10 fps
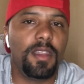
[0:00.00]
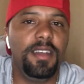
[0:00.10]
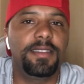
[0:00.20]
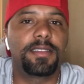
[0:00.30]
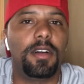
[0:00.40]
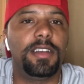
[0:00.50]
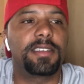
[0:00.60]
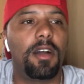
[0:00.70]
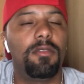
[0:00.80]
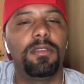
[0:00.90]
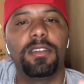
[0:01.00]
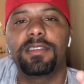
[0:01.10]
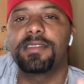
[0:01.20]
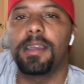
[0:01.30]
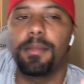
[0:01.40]
is, go- is going to look
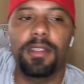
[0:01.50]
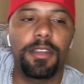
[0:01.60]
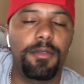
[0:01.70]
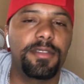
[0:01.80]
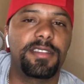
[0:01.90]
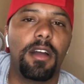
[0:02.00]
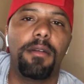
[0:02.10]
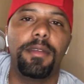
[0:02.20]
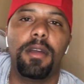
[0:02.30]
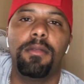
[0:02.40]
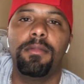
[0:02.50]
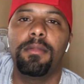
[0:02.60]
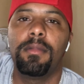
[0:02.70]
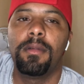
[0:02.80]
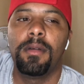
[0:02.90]
similar to Rosario,
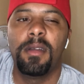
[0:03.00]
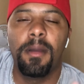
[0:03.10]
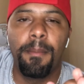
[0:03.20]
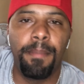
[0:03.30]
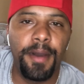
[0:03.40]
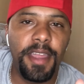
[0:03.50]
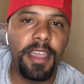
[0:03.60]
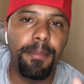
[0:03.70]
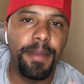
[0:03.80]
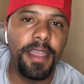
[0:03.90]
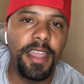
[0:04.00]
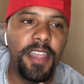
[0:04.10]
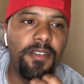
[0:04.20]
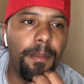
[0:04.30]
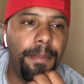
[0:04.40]
but it could be an
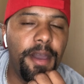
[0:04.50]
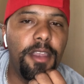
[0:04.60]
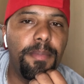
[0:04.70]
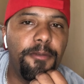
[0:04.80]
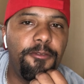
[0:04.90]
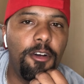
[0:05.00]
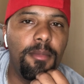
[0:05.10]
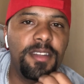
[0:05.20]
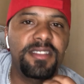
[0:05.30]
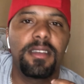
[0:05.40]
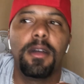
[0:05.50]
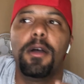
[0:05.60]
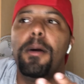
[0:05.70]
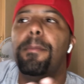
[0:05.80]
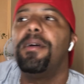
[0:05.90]
even better performance
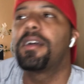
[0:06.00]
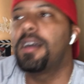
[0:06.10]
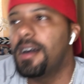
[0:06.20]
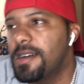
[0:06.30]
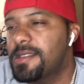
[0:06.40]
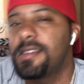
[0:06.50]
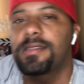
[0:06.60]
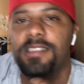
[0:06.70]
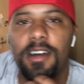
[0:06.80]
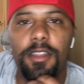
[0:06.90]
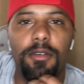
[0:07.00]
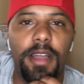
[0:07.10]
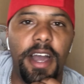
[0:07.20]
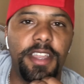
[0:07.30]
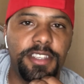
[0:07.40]
because Castano
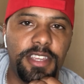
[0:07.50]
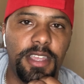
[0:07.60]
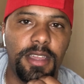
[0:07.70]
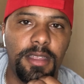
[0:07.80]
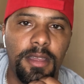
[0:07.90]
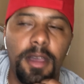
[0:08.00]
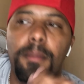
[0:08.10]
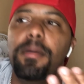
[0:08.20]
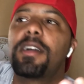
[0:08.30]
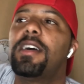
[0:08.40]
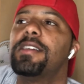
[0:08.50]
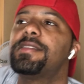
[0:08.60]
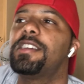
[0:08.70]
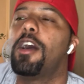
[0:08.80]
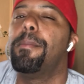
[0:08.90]
got a chin, because
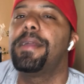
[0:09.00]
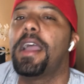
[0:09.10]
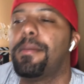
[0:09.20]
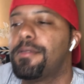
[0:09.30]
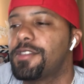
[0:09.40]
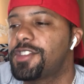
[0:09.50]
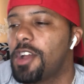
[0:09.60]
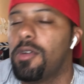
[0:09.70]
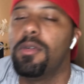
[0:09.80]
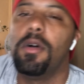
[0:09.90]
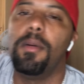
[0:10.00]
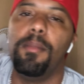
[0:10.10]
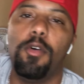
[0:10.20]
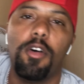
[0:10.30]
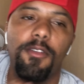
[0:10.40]
he gonna be able to show
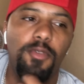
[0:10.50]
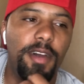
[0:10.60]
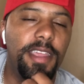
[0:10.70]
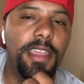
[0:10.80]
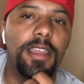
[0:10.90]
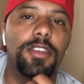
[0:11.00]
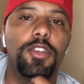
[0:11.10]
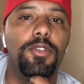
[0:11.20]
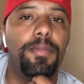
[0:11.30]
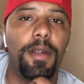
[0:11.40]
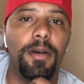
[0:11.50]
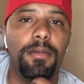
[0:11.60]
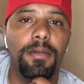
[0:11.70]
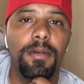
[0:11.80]
more of what he can do, bro.